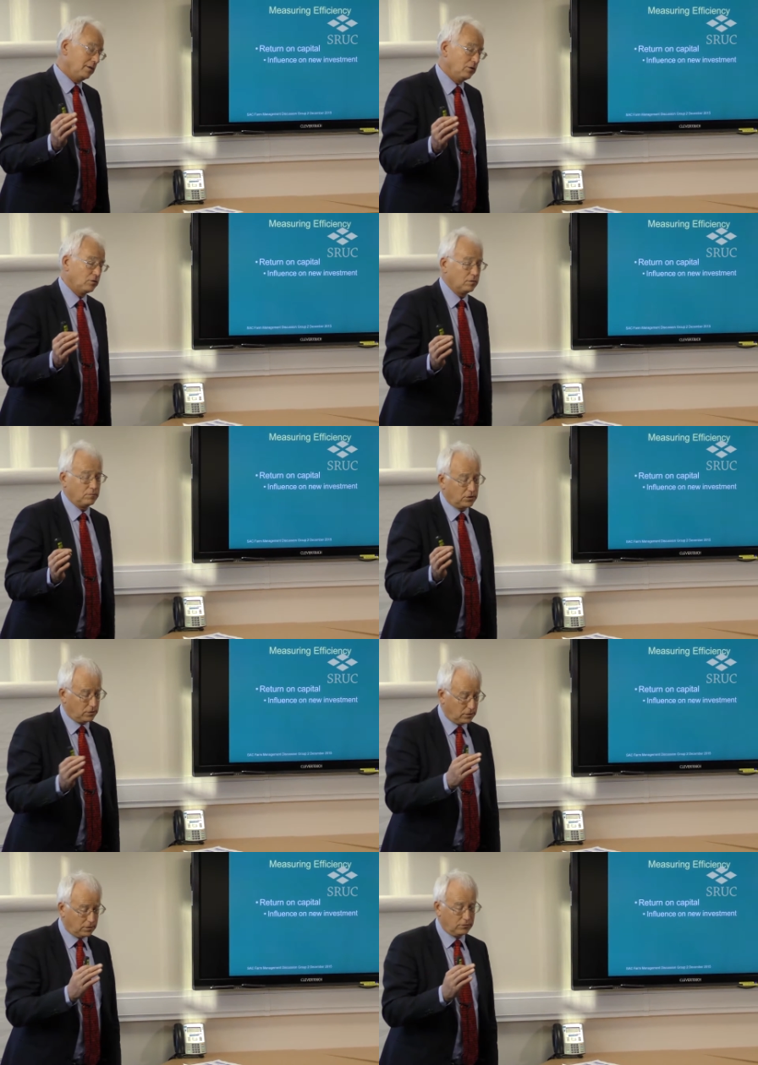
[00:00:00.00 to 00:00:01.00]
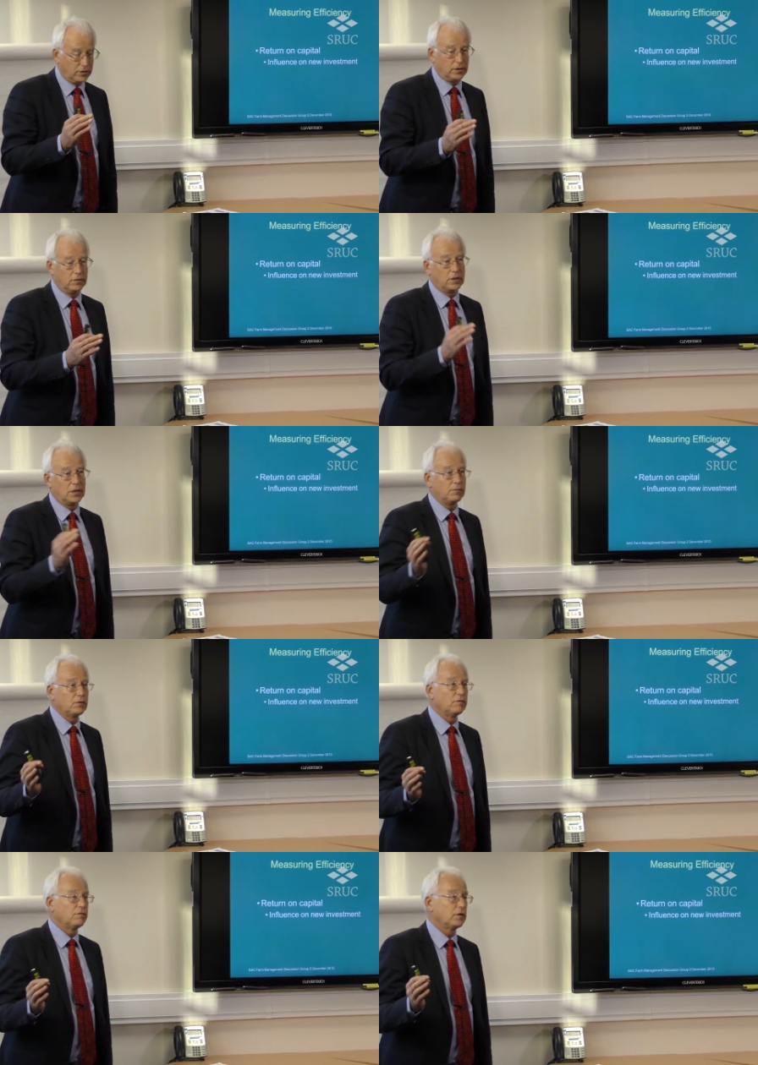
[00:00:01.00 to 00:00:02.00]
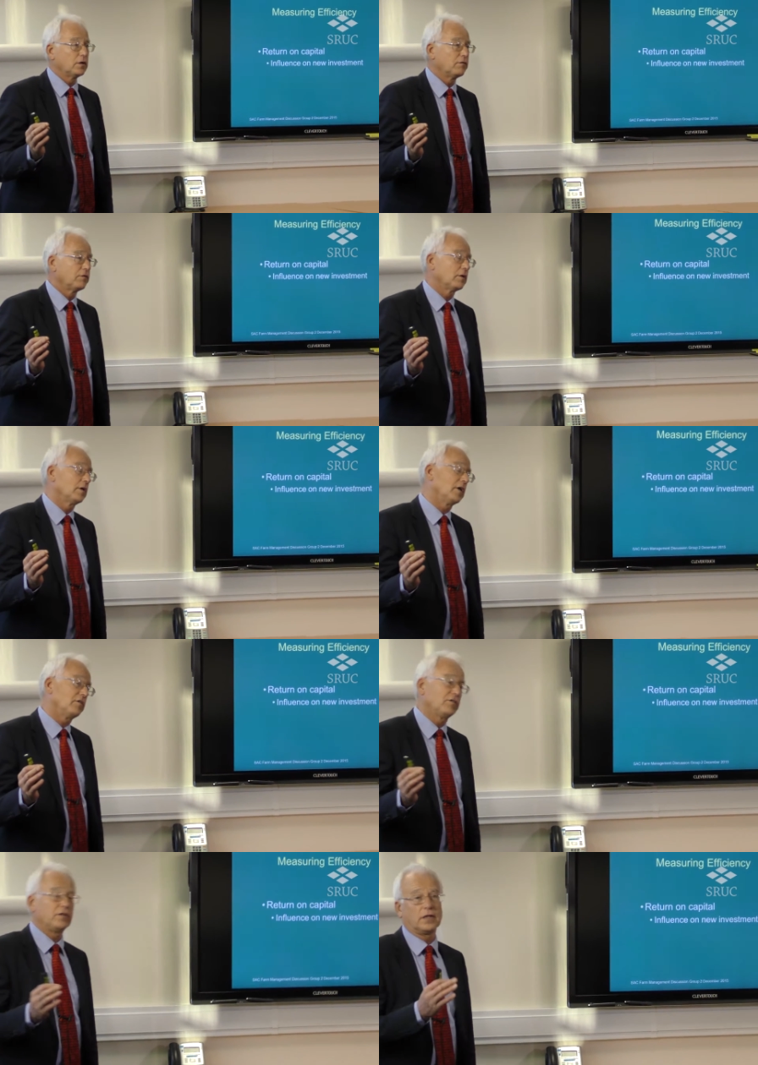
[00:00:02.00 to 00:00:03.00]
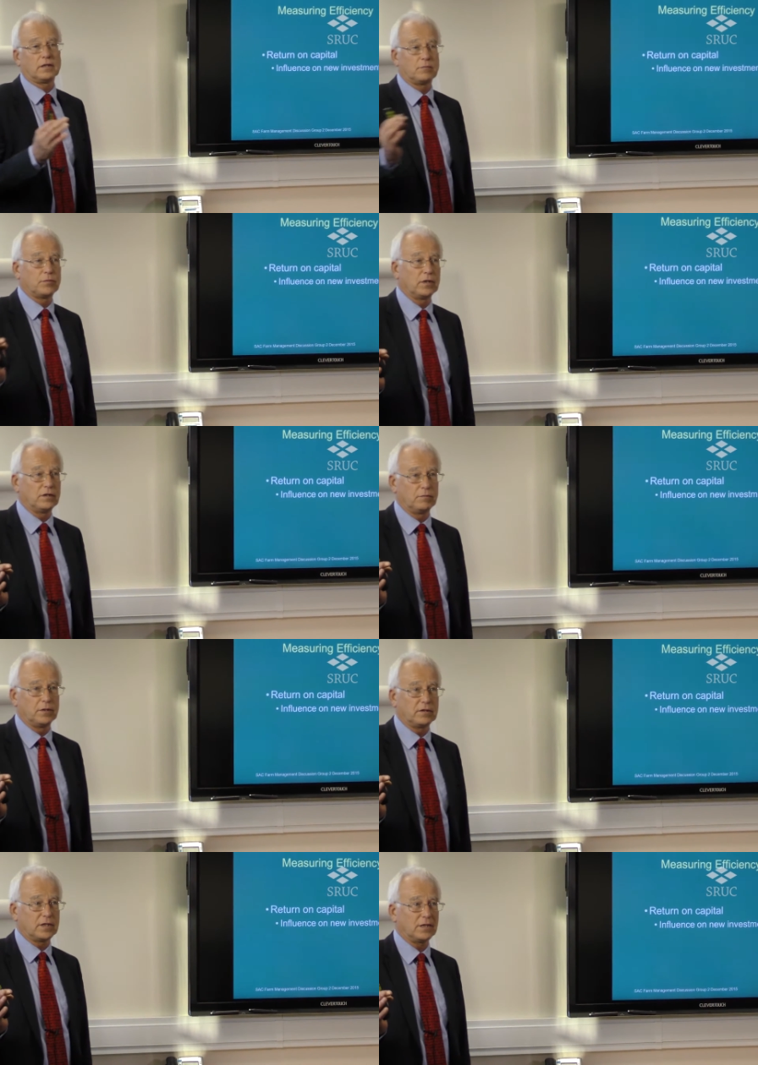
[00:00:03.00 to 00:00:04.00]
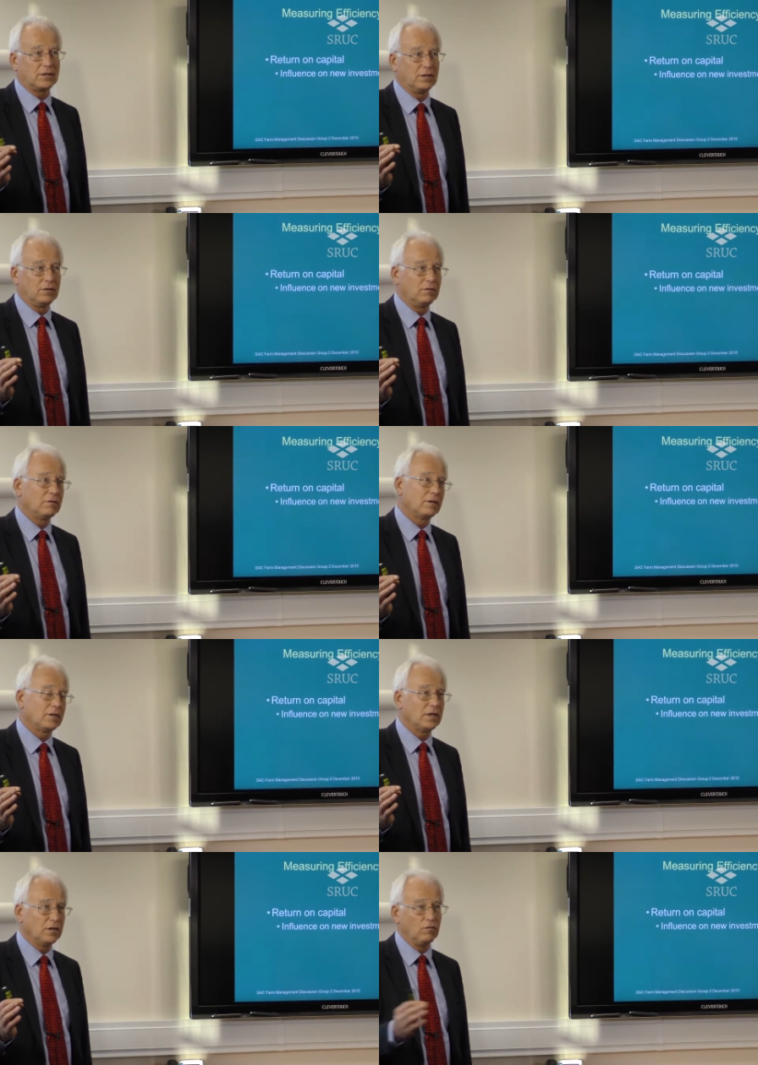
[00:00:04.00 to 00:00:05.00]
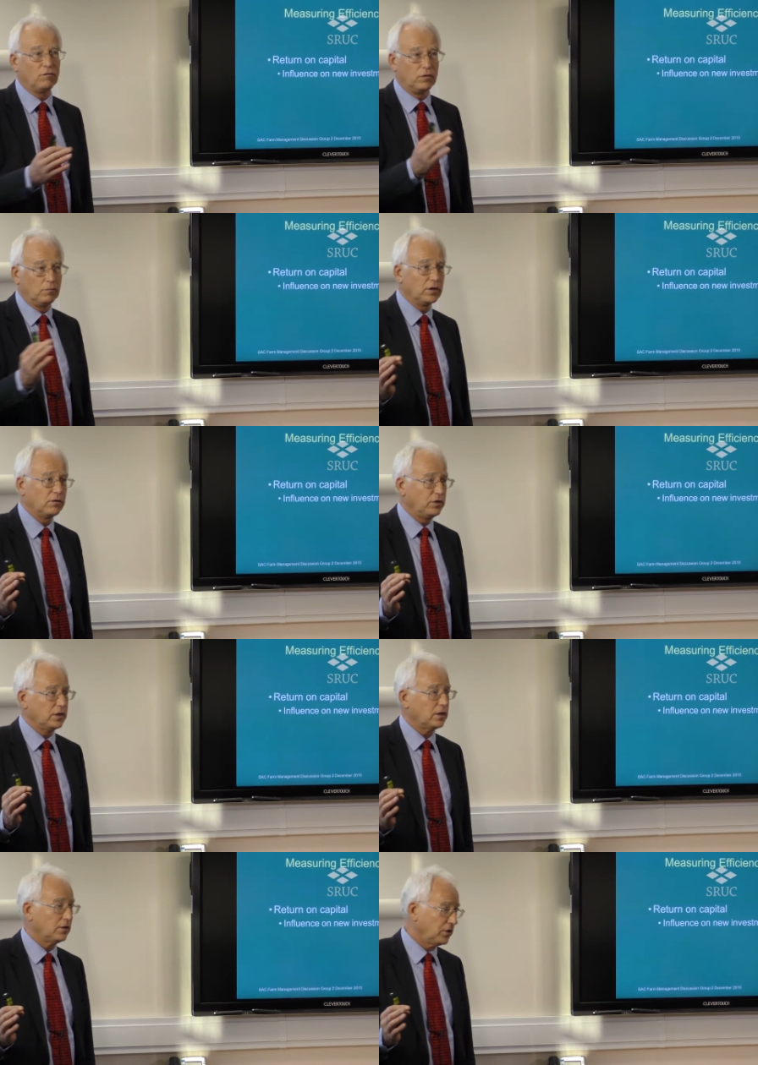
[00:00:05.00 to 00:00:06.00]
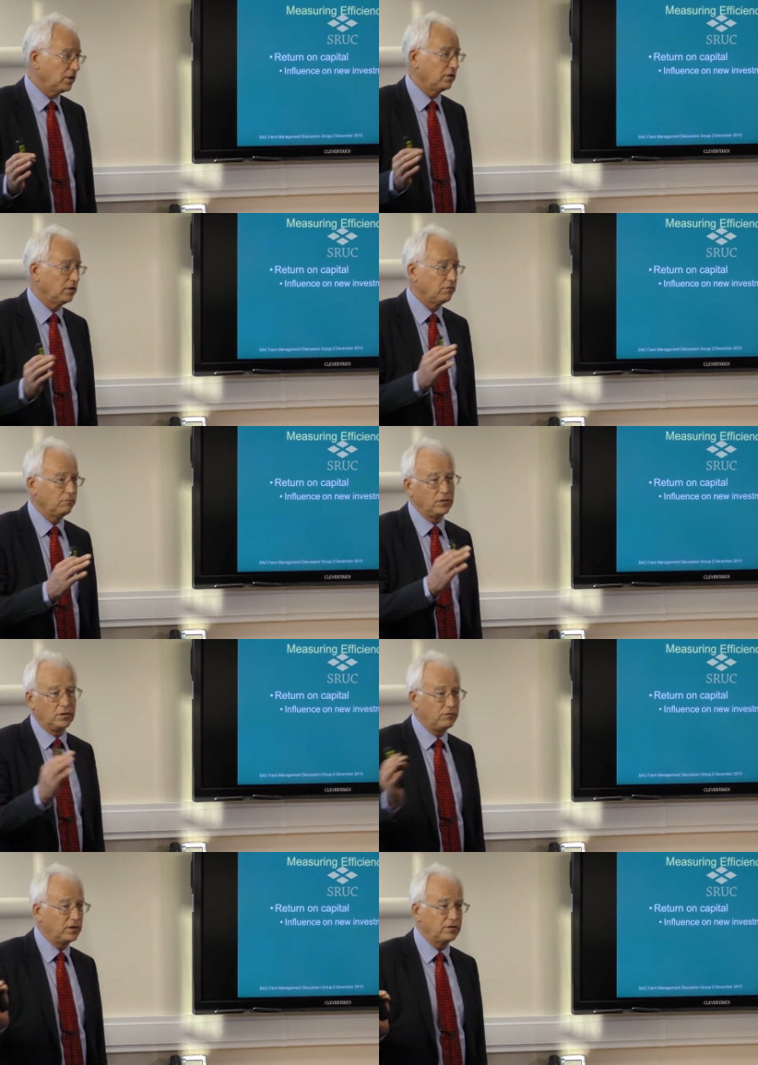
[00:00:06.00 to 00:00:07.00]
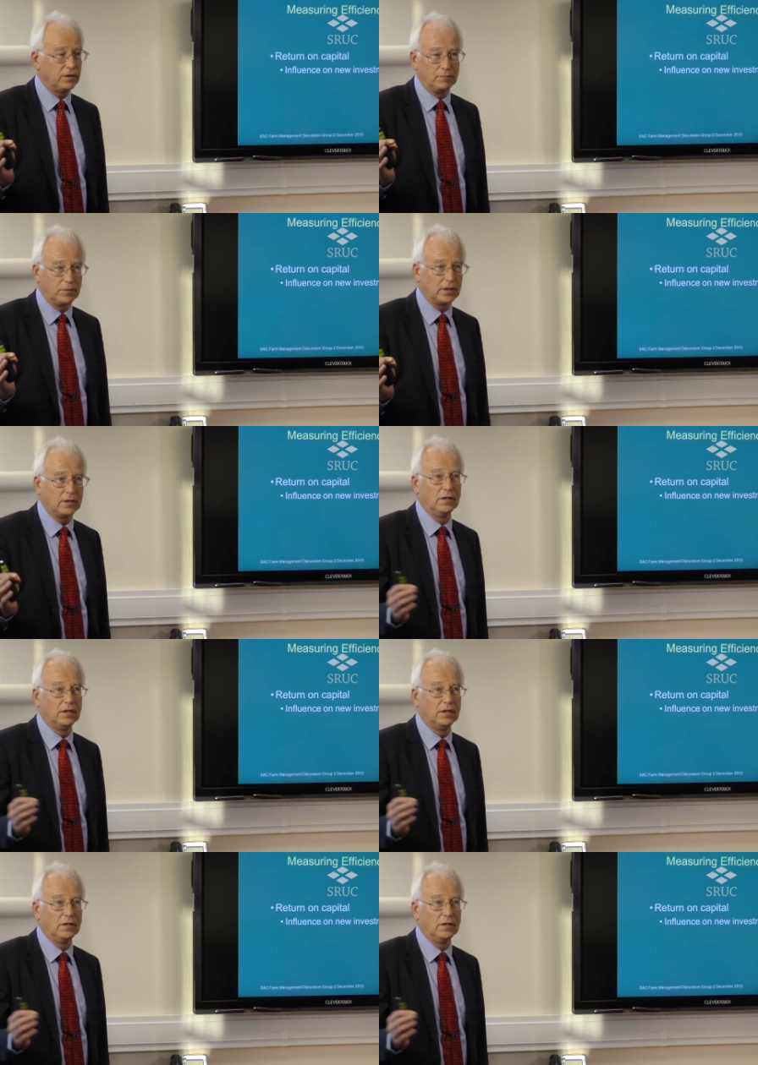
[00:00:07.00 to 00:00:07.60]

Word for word: you can measure return on capital for a, for an existing enterprise but it's actually not that helpful because you can't change it you've invested the money